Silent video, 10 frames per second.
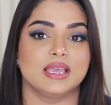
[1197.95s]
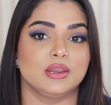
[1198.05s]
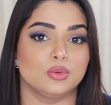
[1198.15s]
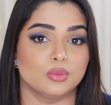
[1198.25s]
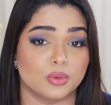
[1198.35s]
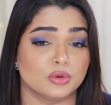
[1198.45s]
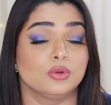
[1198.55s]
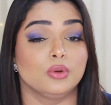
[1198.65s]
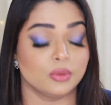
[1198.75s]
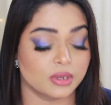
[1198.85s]
and you want to
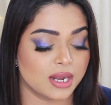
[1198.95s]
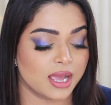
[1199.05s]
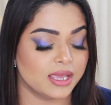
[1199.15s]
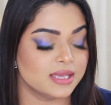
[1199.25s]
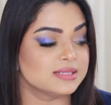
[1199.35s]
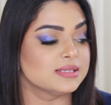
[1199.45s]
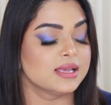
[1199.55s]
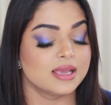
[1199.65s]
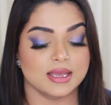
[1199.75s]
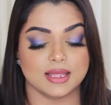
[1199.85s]
look nice,
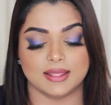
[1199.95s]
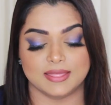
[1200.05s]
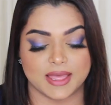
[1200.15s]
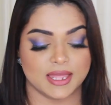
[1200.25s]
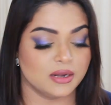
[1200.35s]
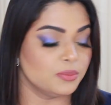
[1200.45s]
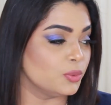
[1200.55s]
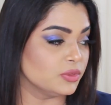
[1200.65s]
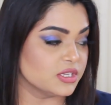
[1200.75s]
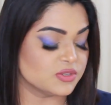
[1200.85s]
then
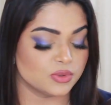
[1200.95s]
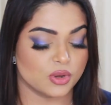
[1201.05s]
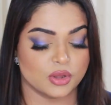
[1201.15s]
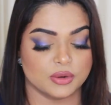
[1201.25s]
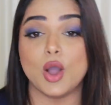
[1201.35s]
put this one on.